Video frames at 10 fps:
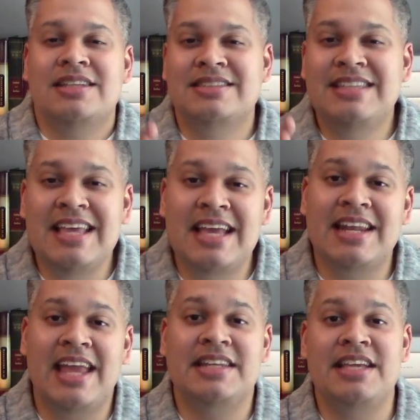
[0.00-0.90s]

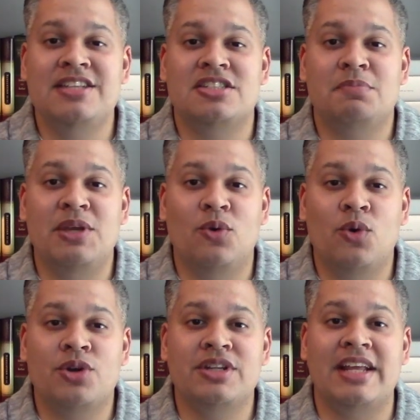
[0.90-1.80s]
DNA needs to be
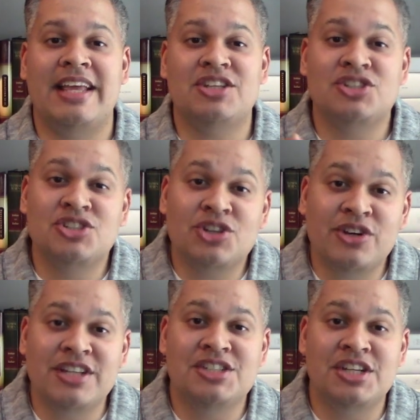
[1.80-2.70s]
ordered in a
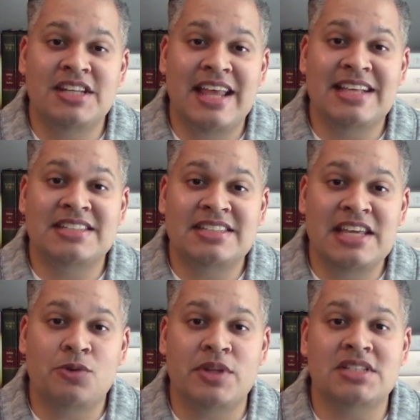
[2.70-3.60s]
certain genetic
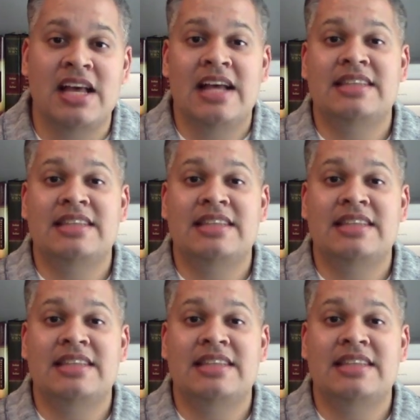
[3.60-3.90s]
sequence